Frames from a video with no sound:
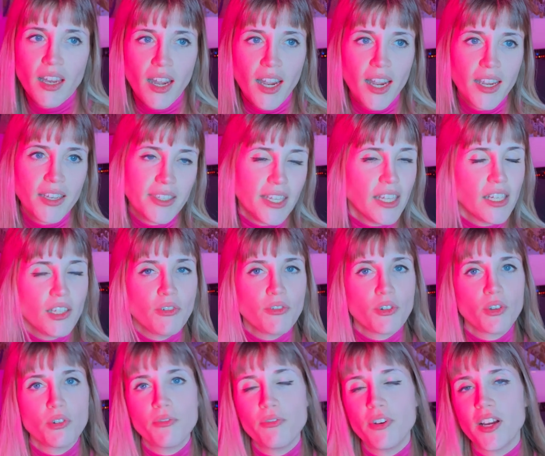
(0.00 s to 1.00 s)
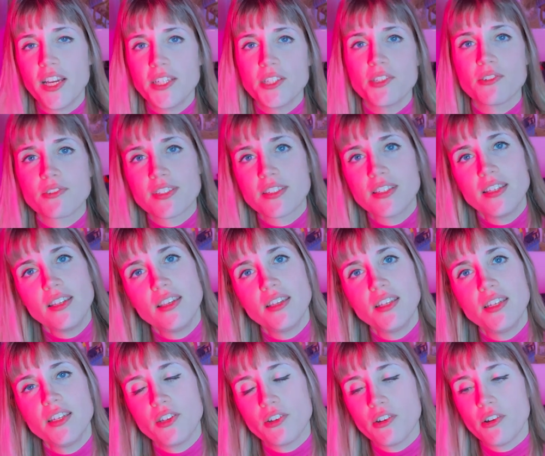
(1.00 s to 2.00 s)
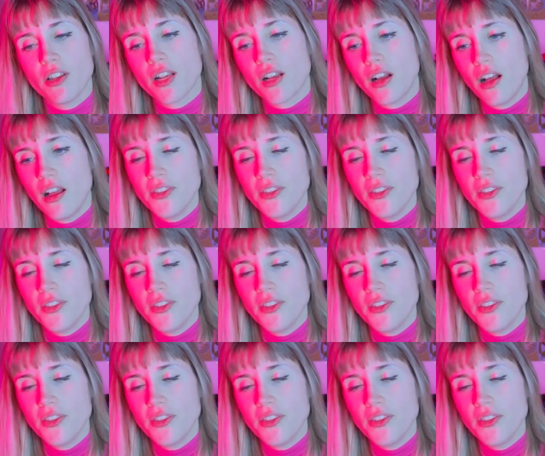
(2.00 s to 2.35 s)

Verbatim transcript: and then you've got to find your scene you know like